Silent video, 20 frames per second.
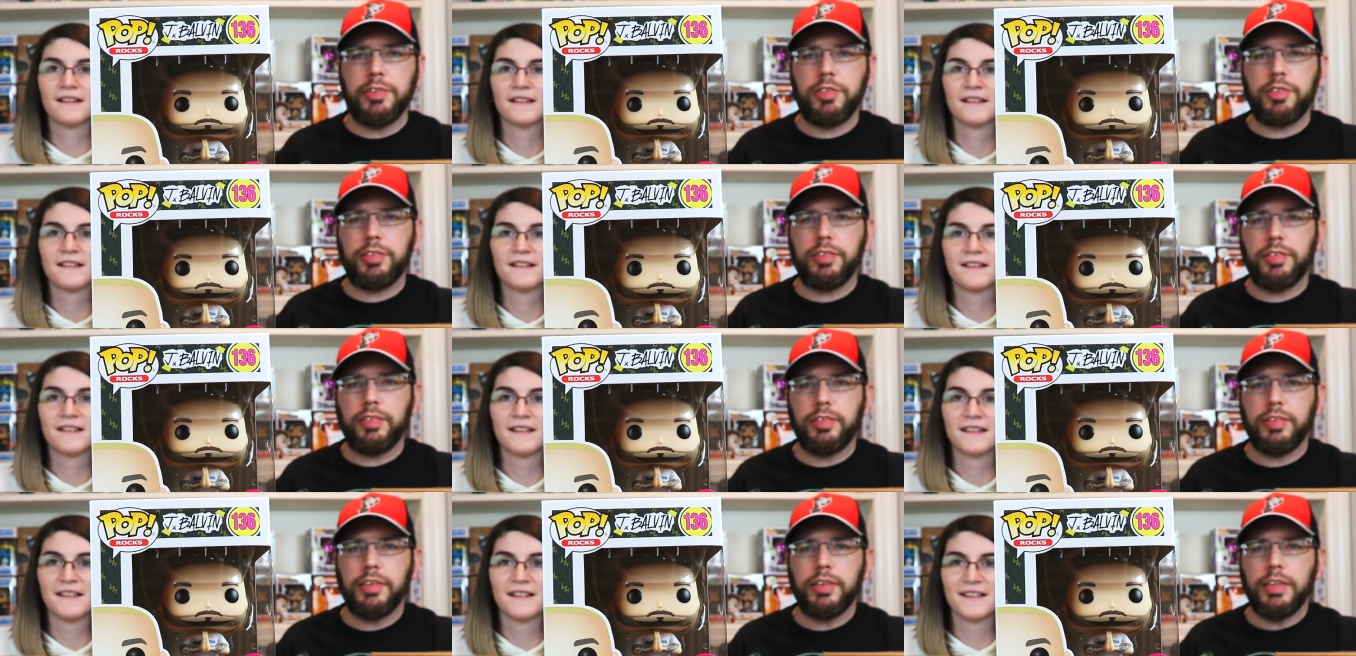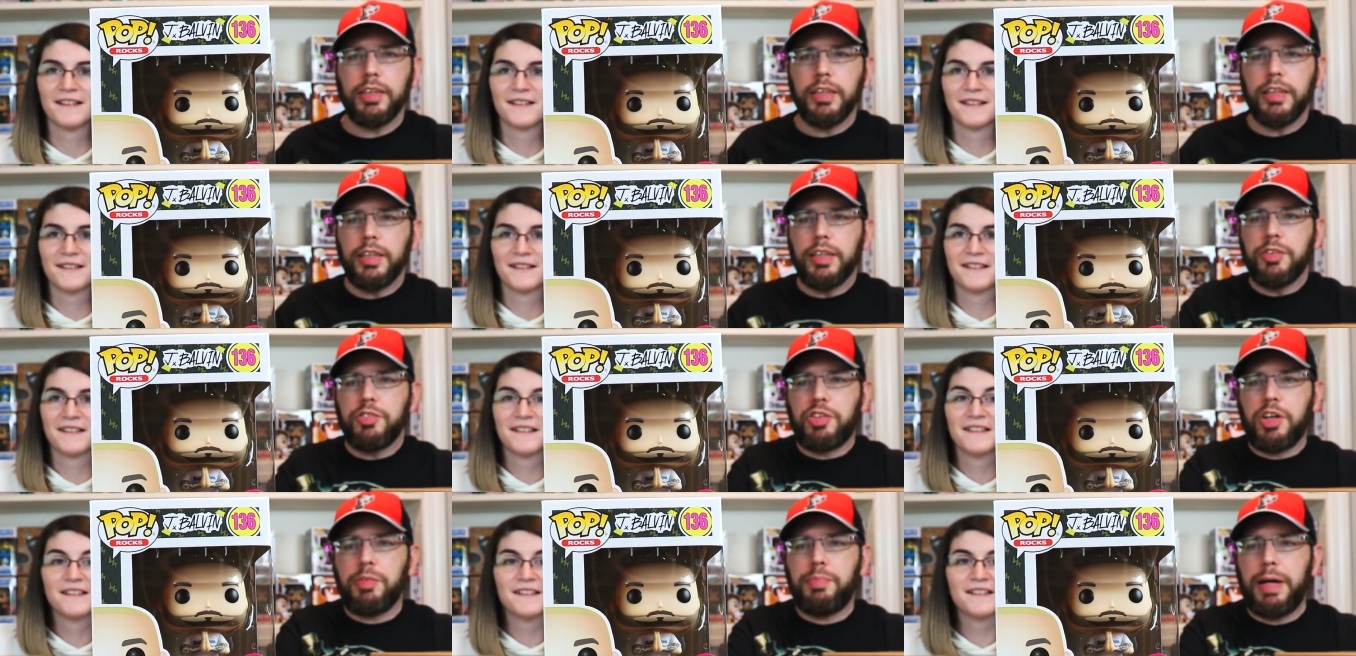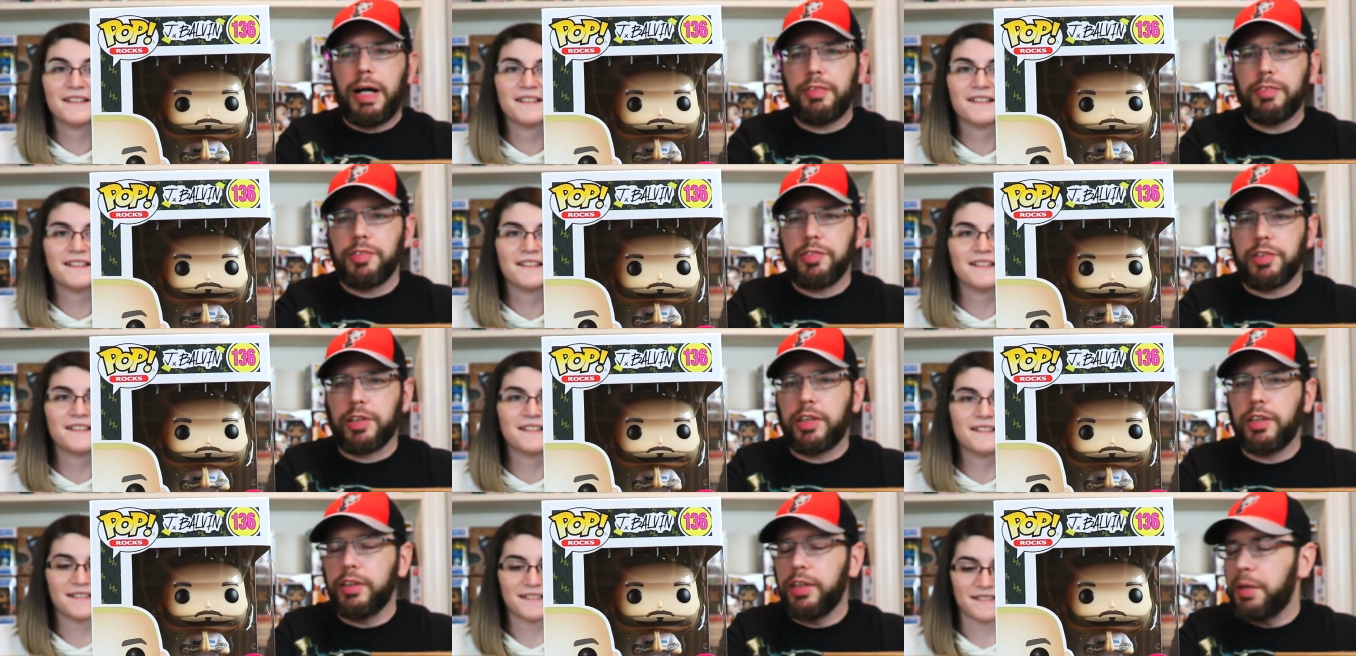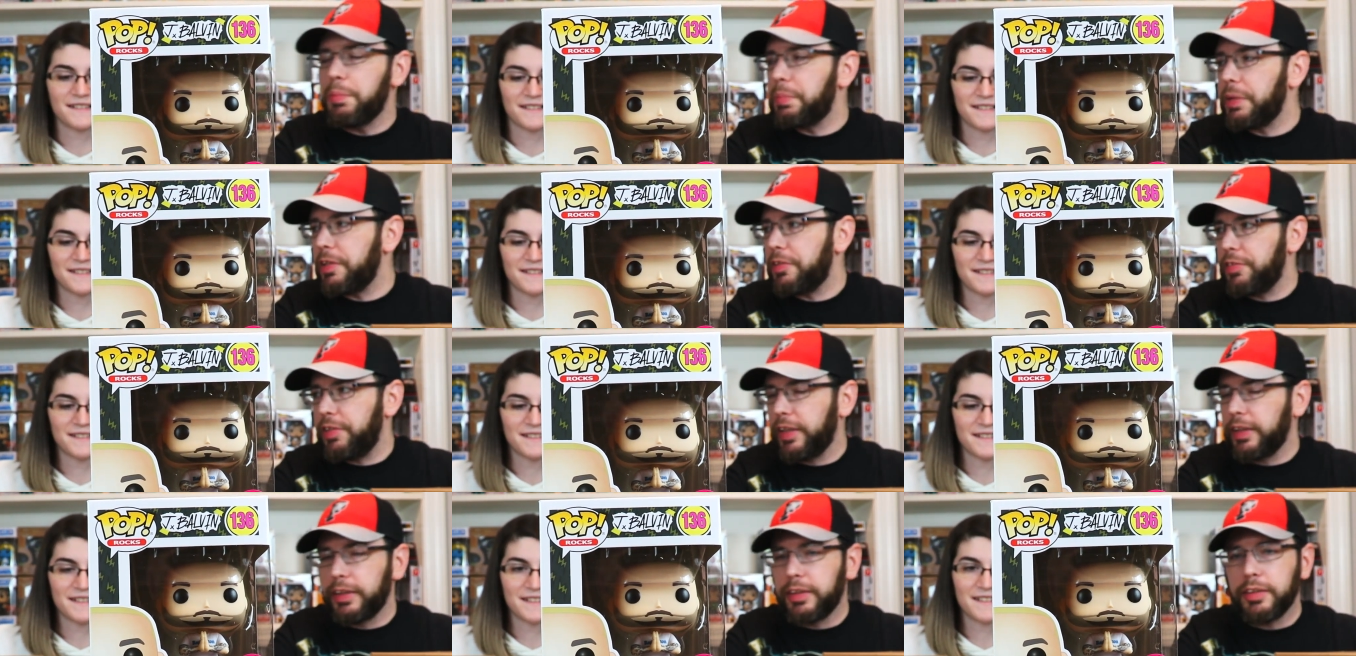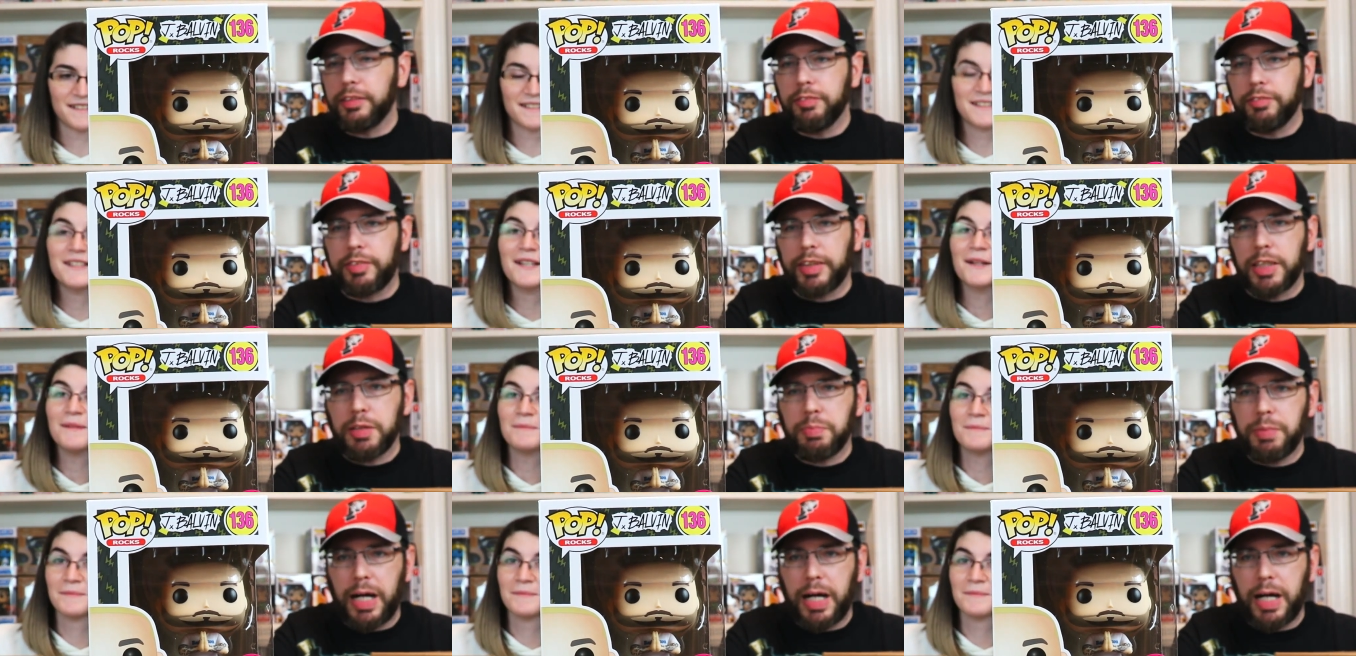Speaker 1: is. Jay Balvin's a Columbia singer, very